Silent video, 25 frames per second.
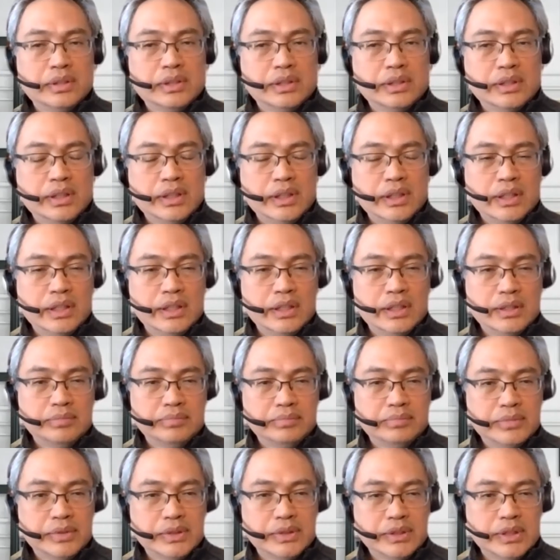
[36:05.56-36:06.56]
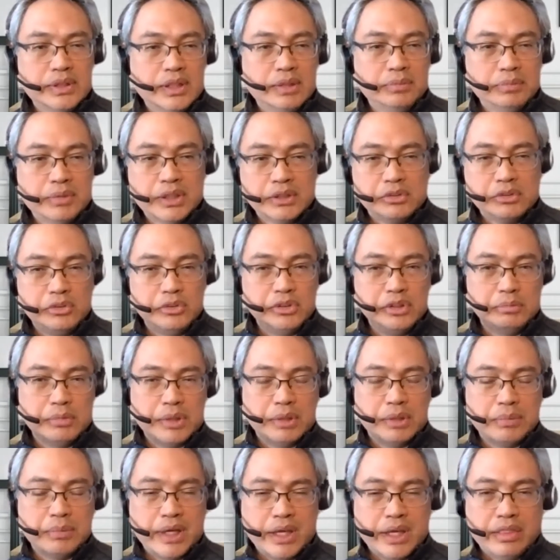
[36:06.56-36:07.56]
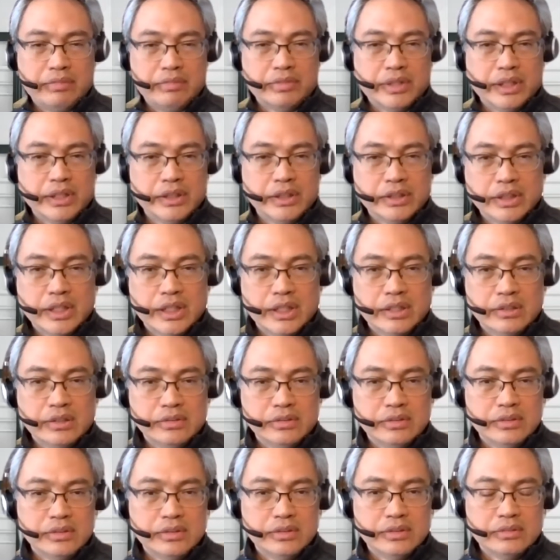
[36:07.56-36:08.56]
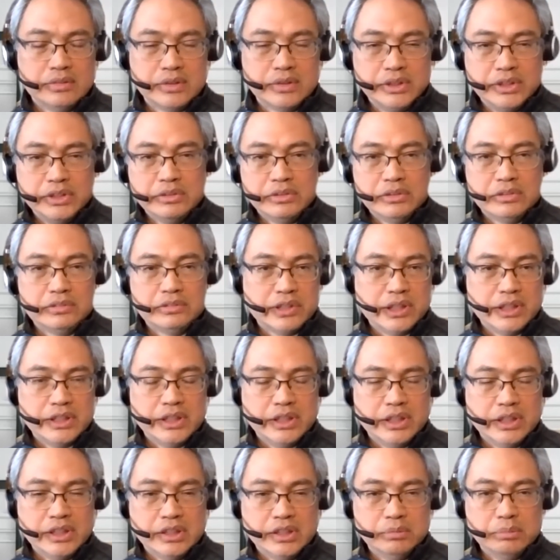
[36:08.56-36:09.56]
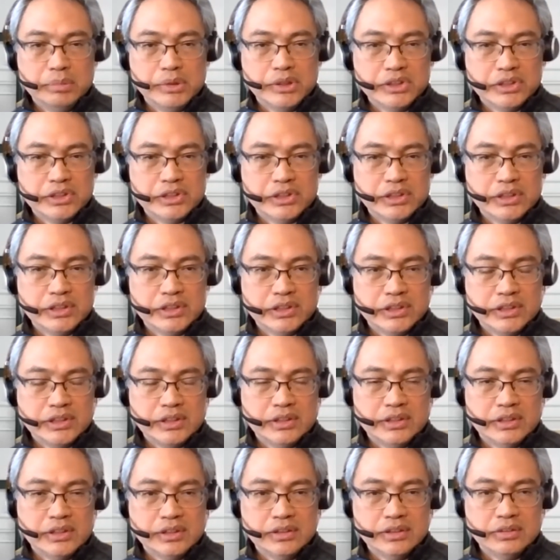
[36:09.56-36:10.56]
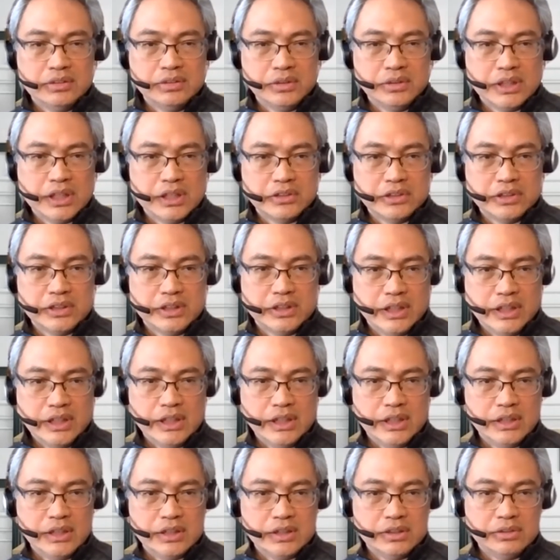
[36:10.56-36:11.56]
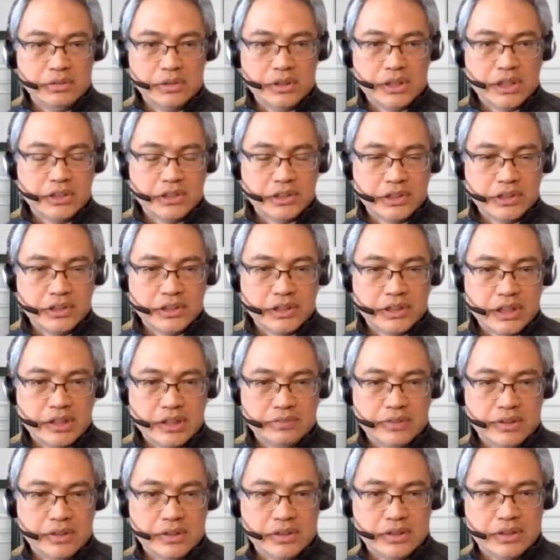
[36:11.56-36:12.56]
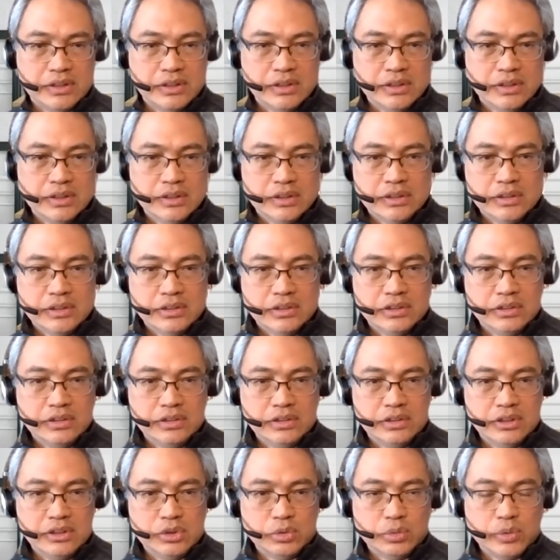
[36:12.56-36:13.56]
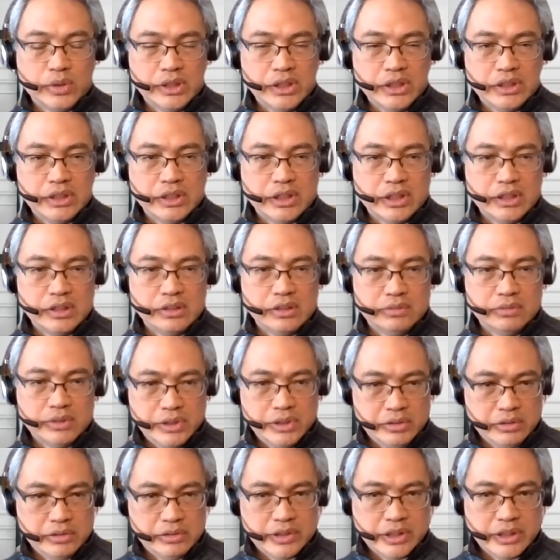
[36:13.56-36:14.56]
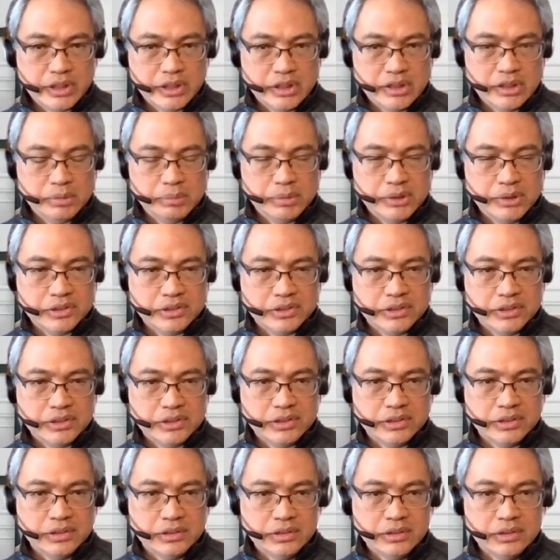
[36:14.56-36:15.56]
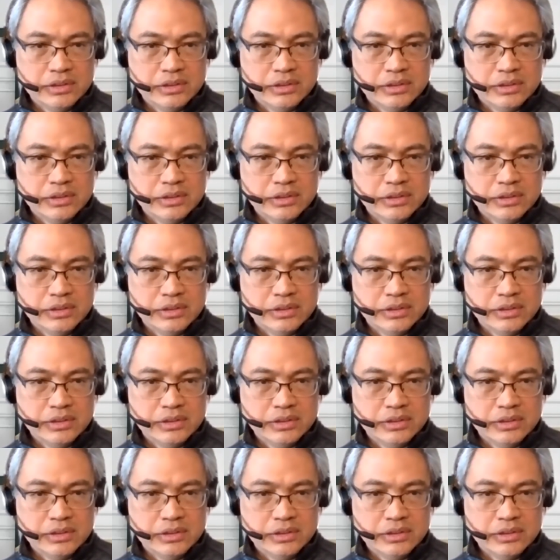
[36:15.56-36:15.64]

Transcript: and I'm not doing my math right now, were you already in the business in 2008, 2007 to 2010? Were you already in the business?